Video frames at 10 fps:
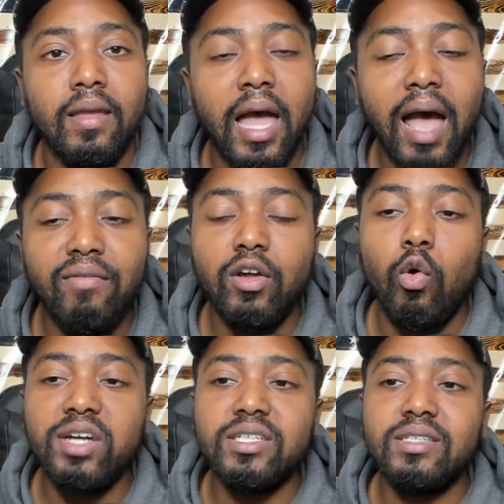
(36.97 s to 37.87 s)
However, the
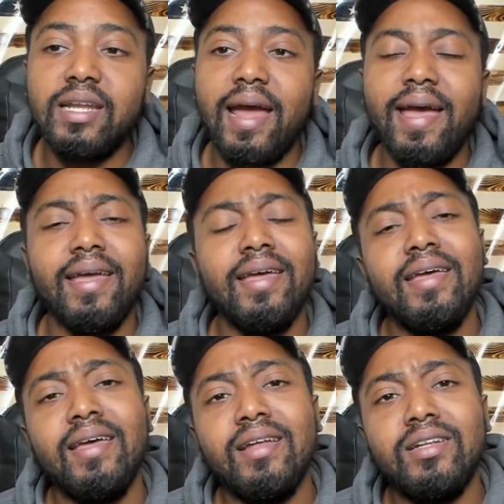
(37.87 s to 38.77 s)
question is not,
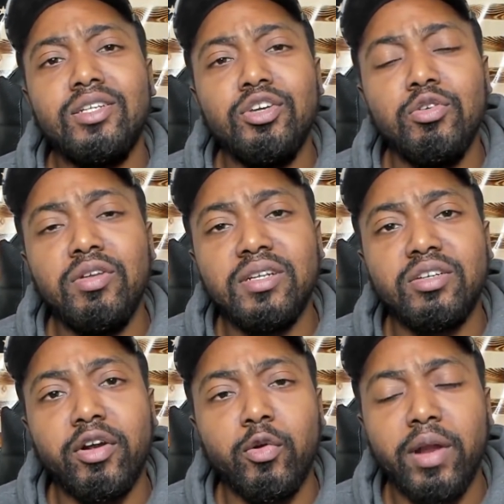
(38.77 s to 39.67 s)
do you
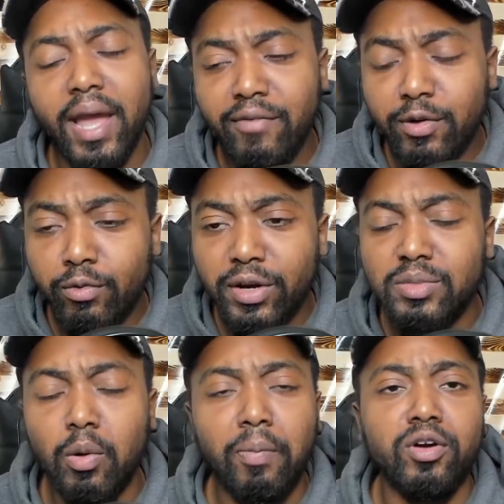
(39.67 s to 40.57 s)
disagree with that? Every
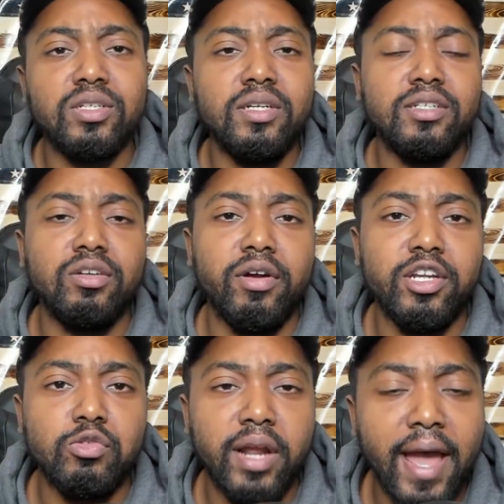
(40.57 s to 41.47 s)
reasonable person
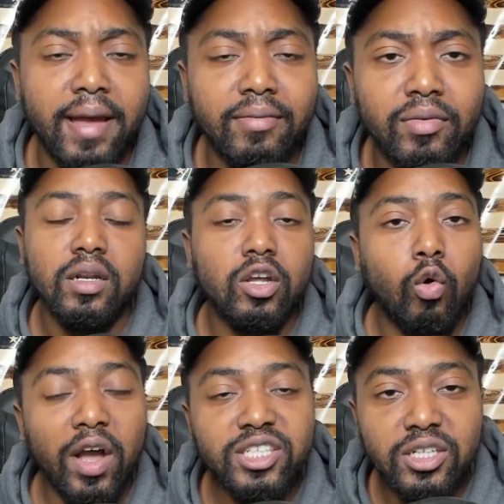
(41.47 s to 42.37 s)
disagrees with that. The
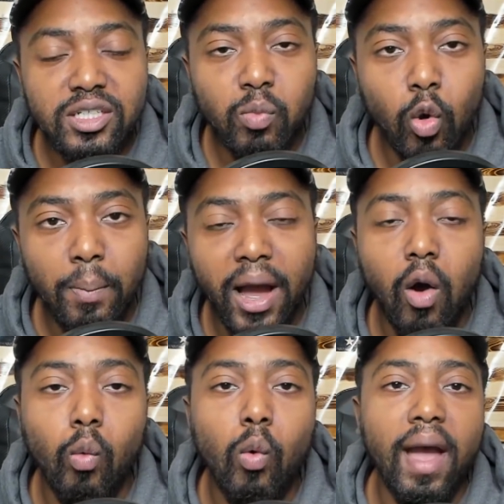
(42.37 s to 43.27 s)
question is more
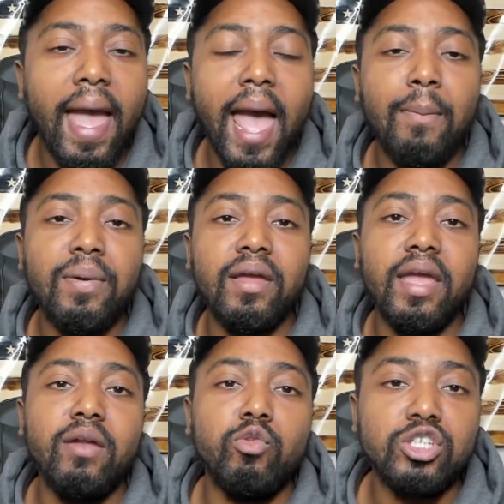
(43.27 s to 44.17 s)
about what happened
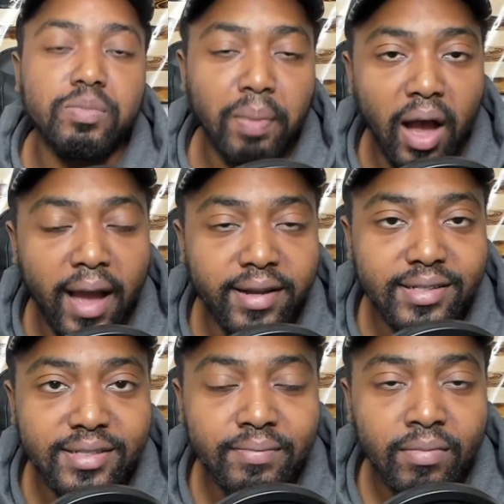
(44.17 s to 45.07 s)
in
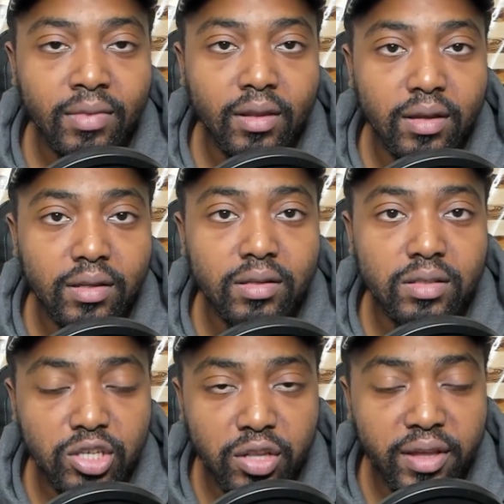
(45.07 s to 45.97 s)
response
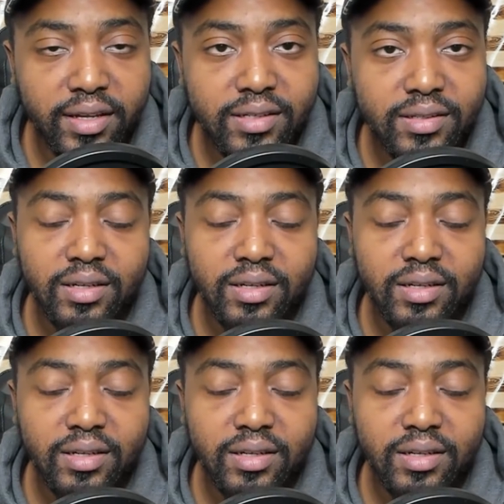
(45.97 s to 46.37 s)
to this.